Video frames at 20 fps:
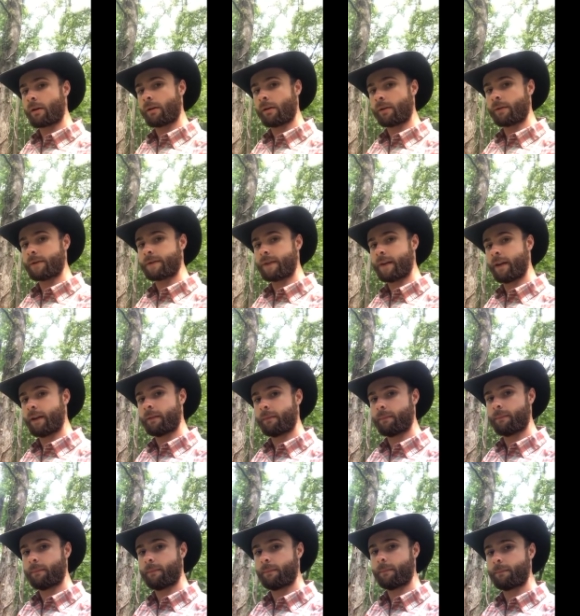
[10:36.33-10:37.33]
understand,
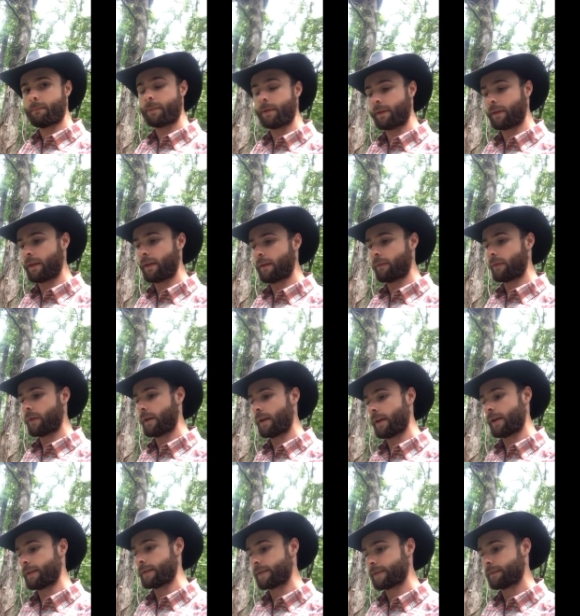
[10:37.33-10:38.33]
but think of it
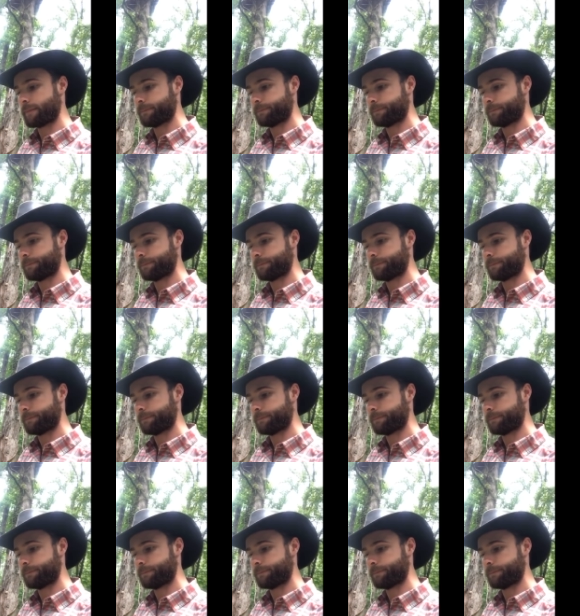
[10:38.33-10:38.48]
as